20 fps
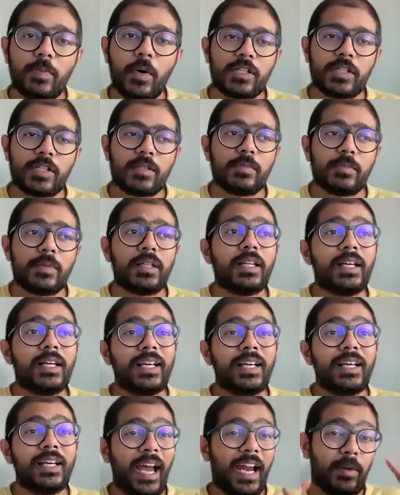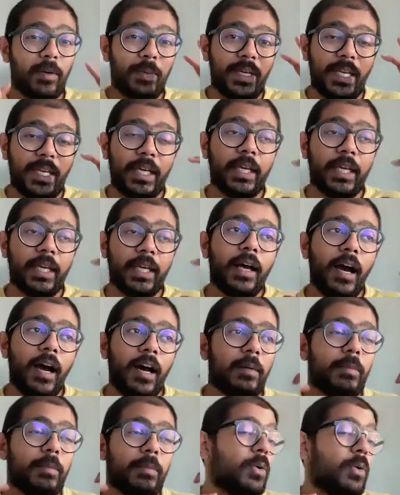possible, and we
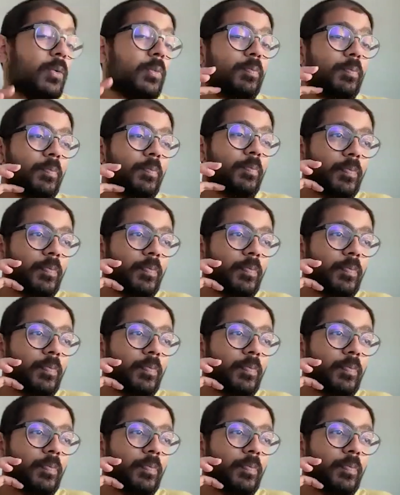are able to